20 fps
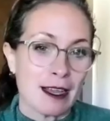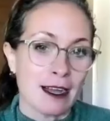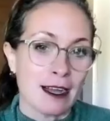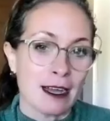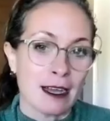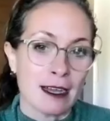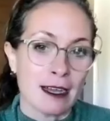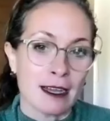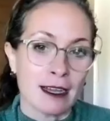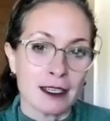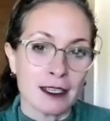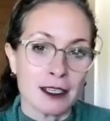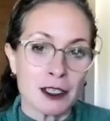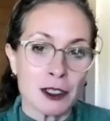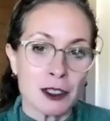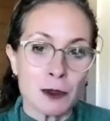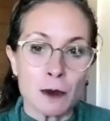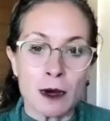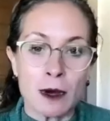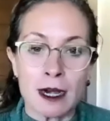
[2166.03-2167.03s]

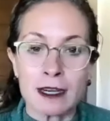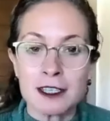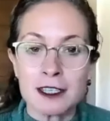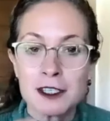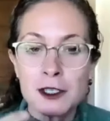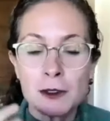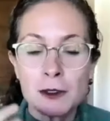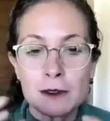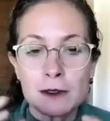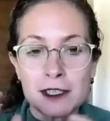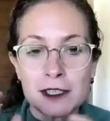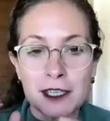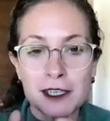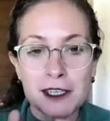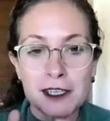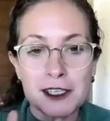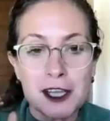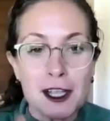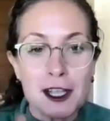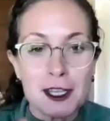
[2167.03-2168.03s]
You are
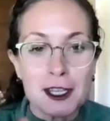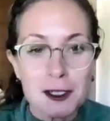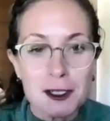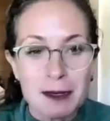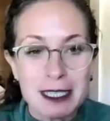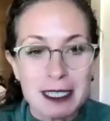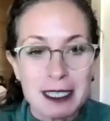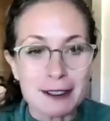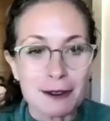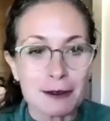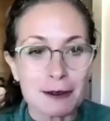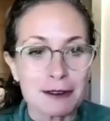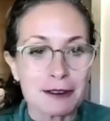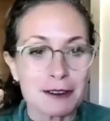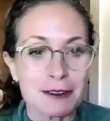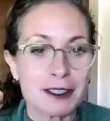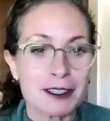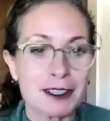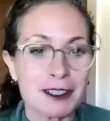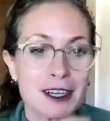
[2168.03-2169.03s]
choosing judgment
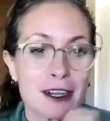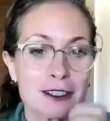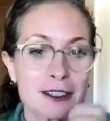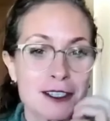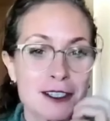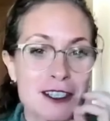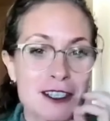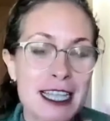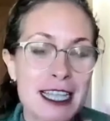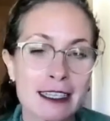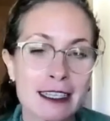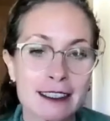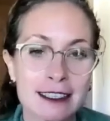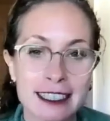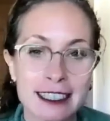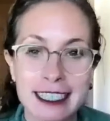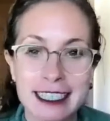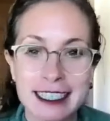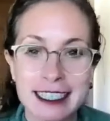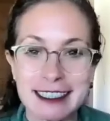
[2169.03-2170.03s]
over
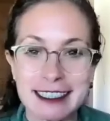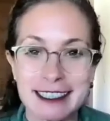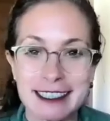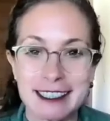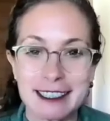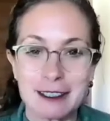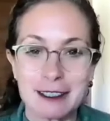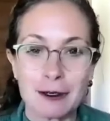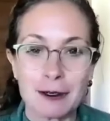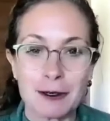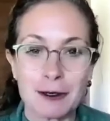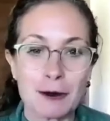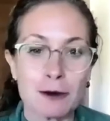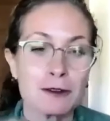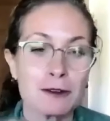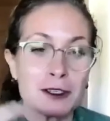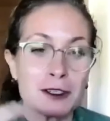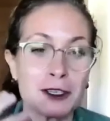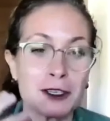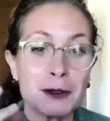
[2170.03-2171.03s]
understanding or
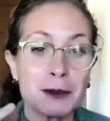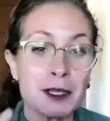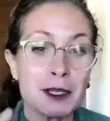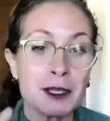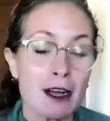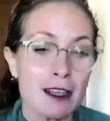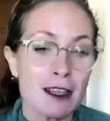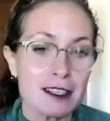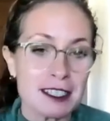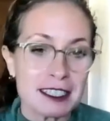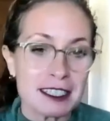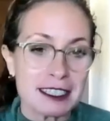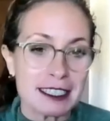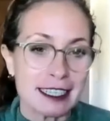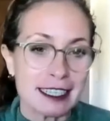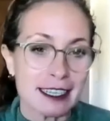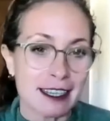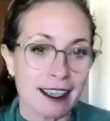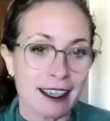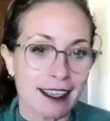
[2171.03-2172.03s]
over
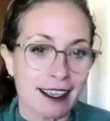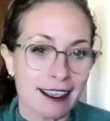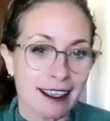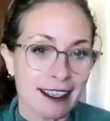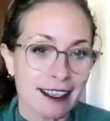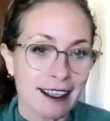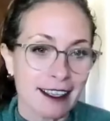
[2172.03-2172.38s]
curiosity.